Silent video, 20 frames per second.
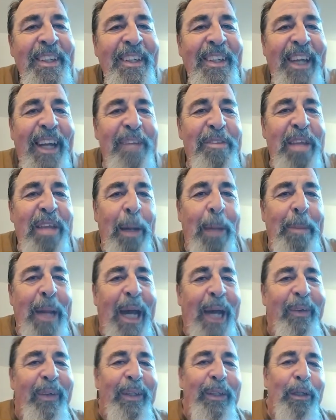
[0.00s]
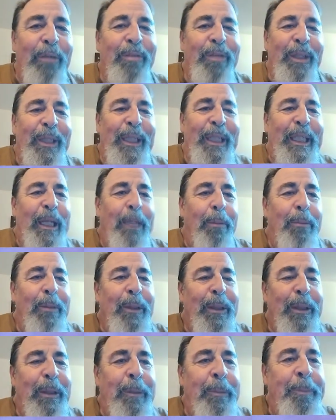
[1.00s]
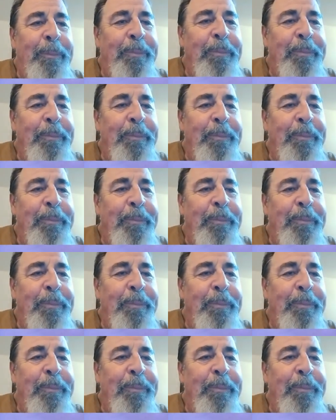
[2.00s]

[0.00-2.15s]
that's that battery. Look for the link down below.